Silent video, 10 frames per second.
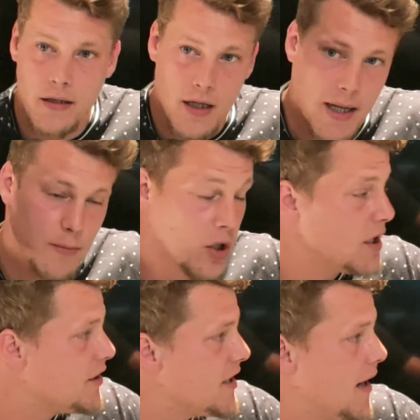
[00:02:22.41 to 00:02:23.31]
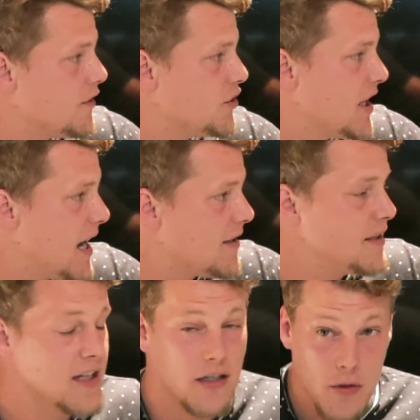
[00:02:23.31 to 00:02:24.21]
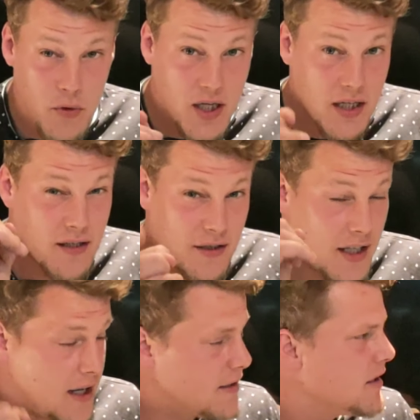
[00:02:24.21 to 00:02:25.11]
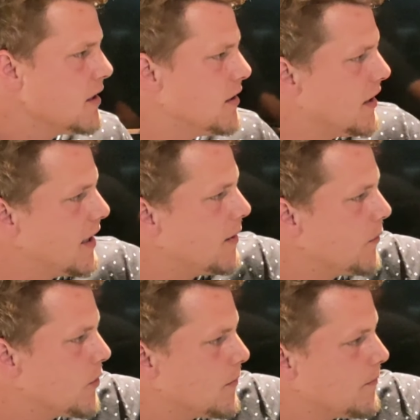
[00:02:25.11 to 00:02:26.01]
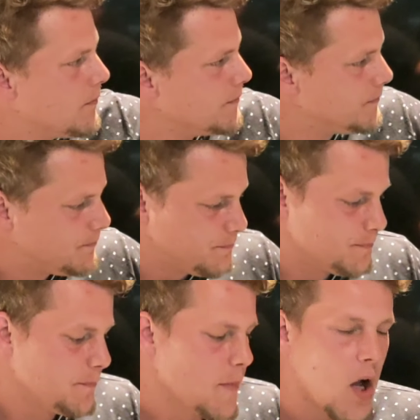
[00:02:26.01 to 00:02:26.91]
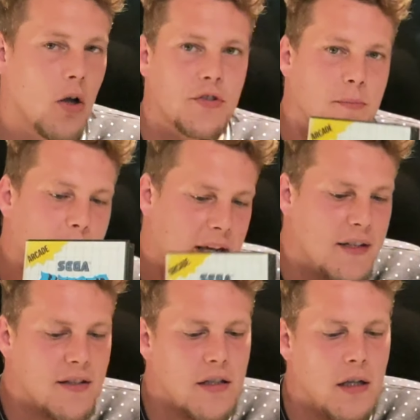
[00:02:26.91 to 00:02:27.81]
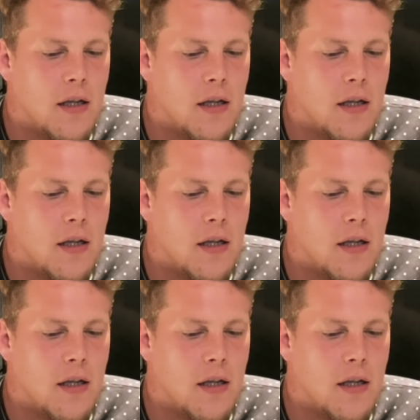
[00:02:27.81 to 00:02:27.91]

And I'm looking to have a CRT. You need a CRT in your game room. Altered Beast.